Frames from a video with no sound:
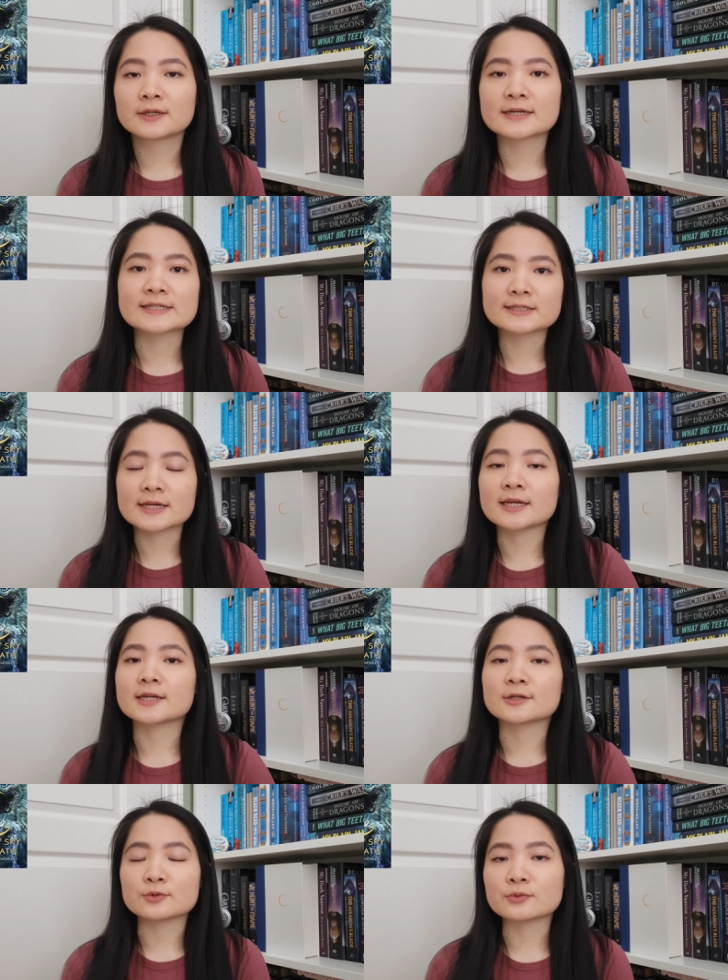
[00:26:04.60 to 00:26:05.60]
a say
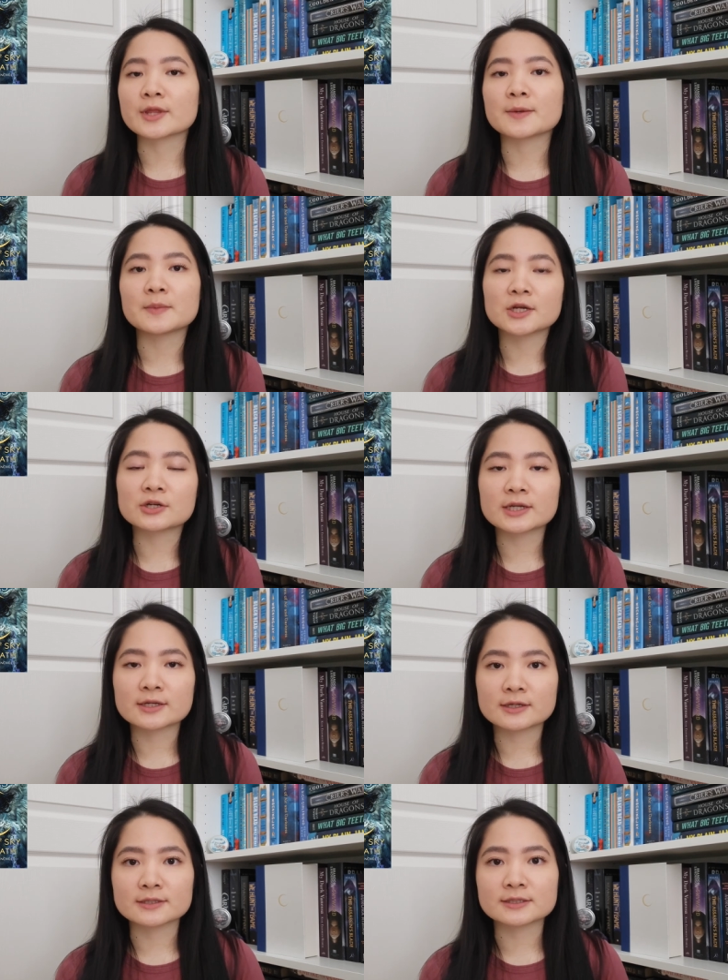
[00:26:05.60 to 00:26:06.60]
in who they
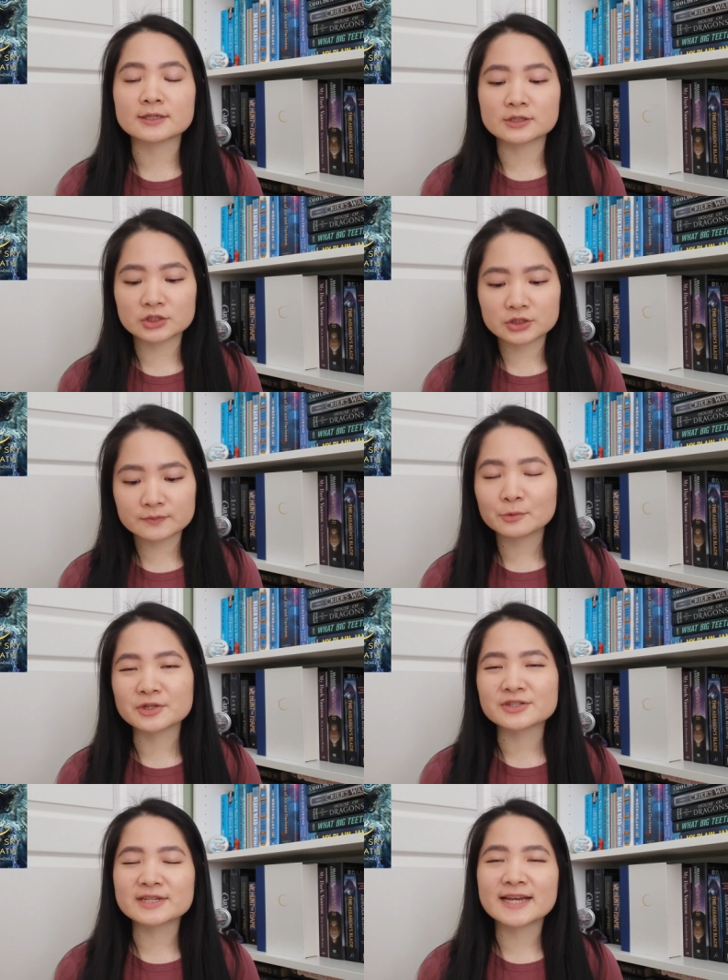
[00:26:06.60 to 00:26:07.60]
marry and such. We
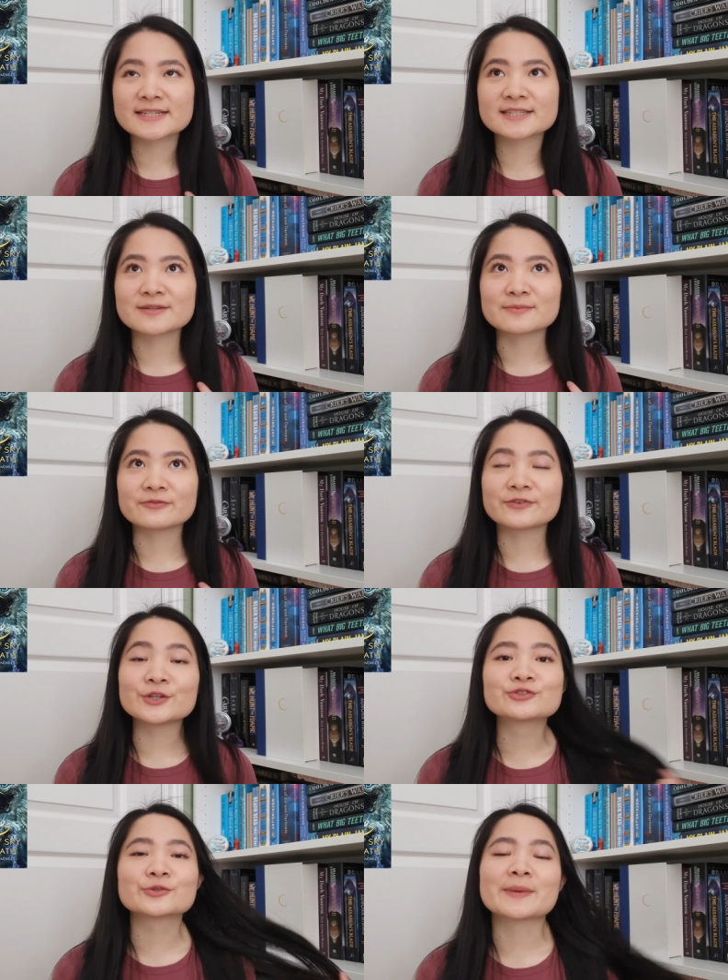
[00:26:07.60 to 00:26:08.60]
also get some
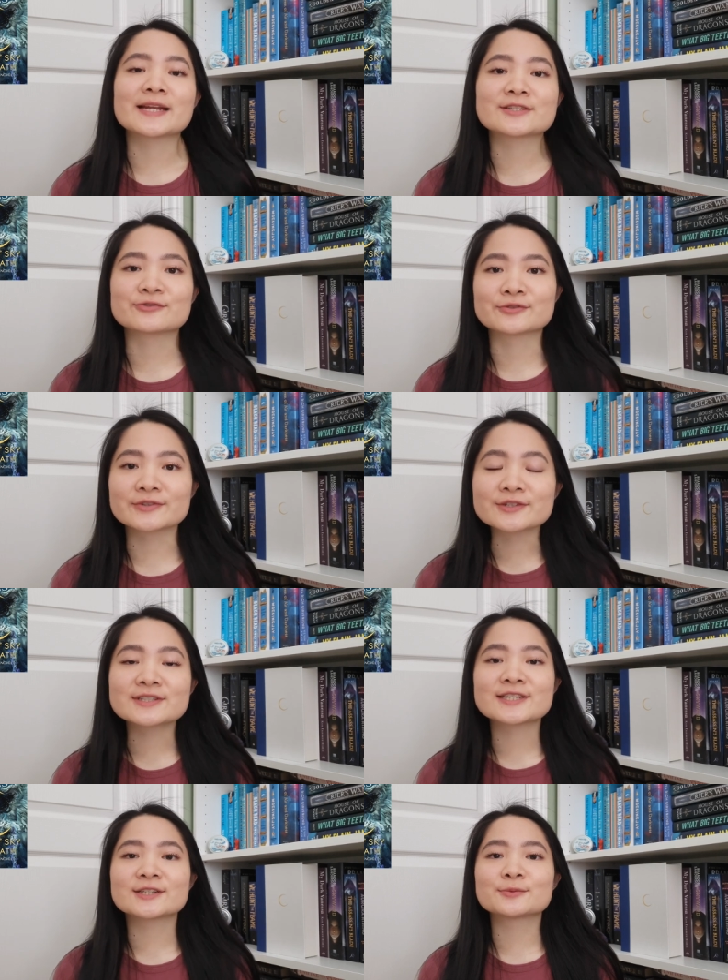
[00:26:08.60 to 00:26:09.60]
few romantic
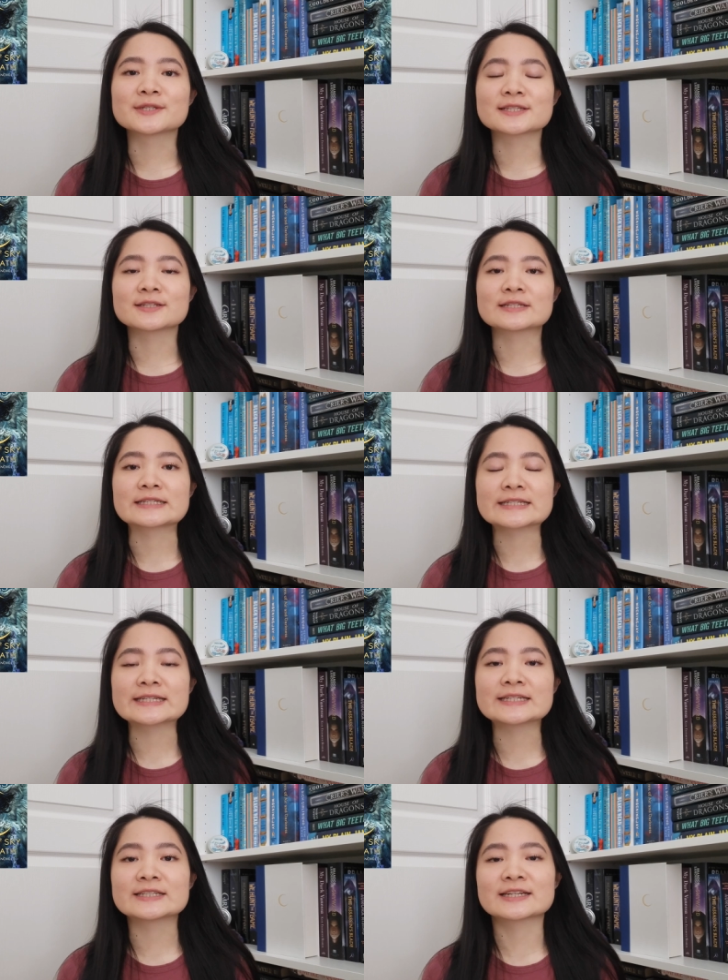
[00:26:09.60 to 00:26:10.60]
reveals here with
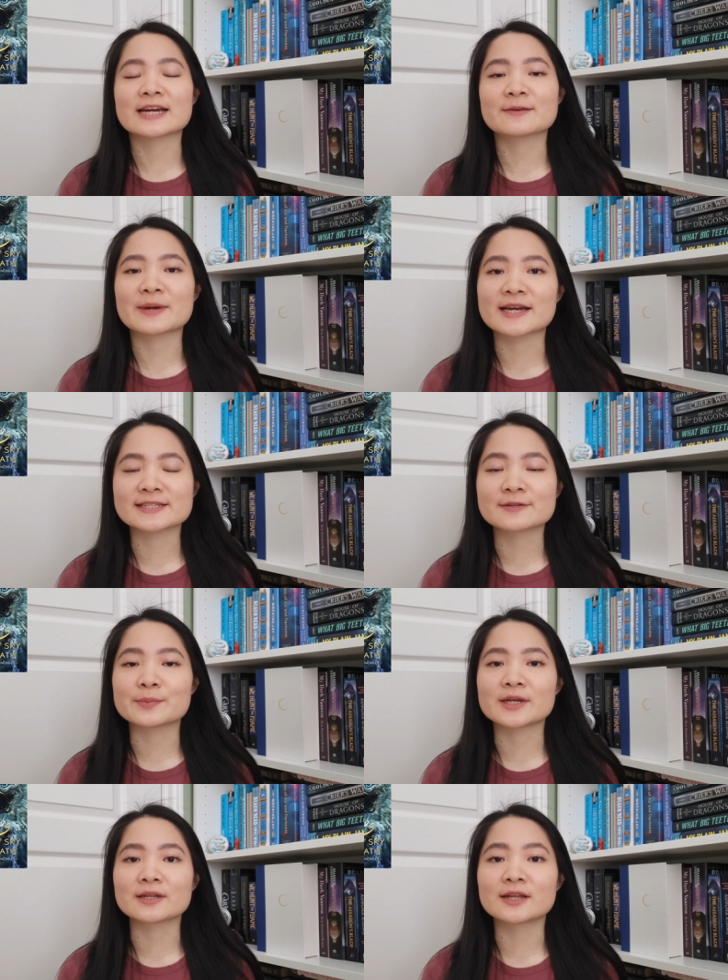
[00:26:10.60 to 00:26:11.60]
Celestina and Hypaxia
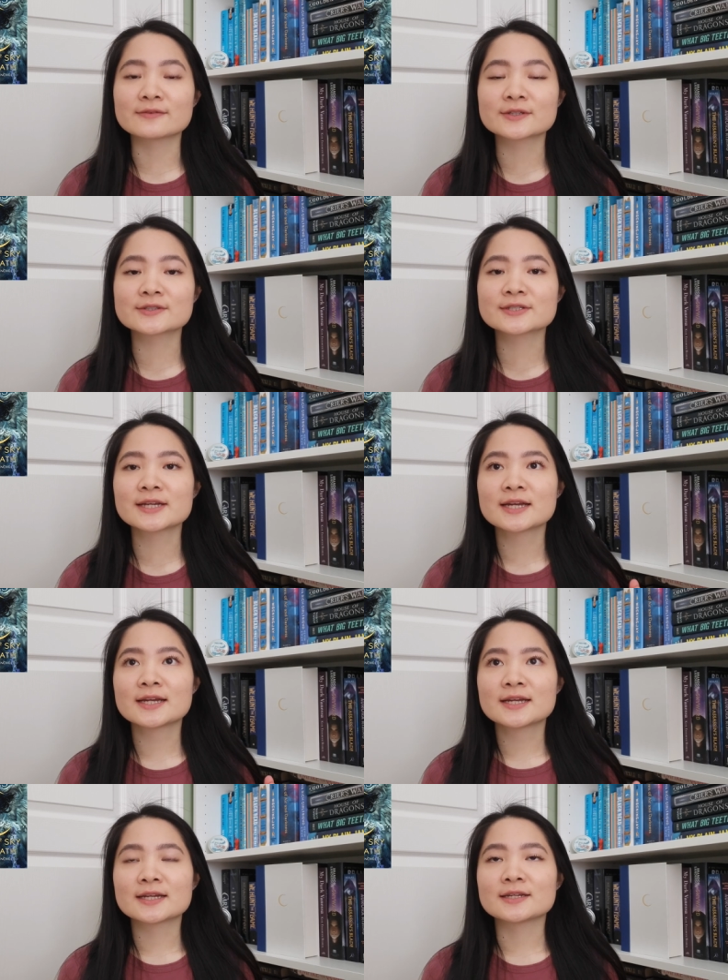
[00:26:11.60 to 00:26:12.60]
being lovers,
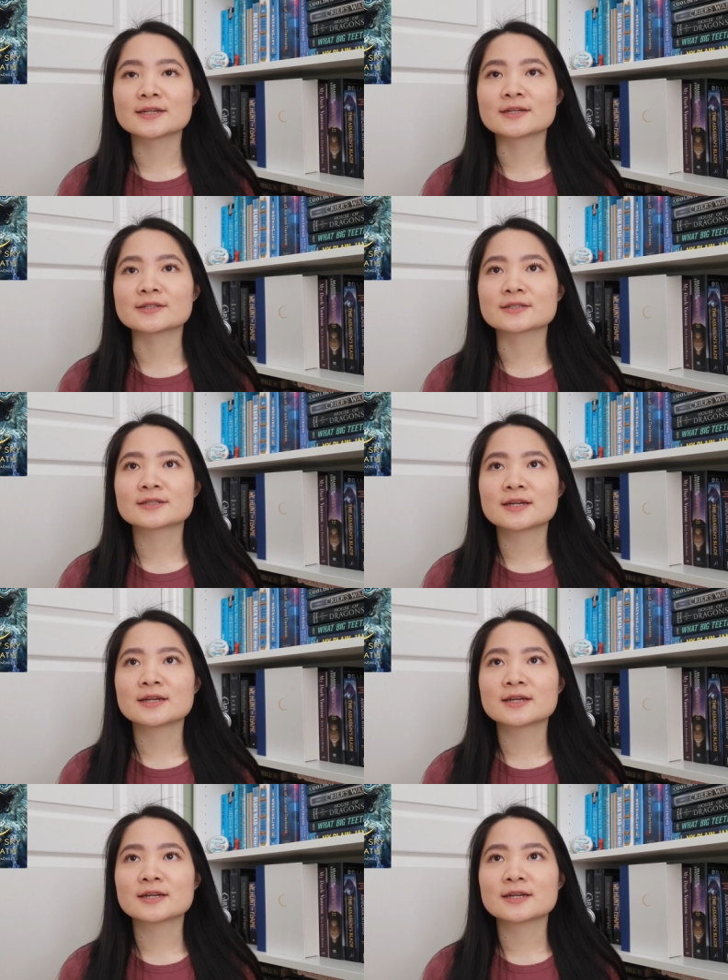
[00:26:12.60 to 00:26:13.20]
and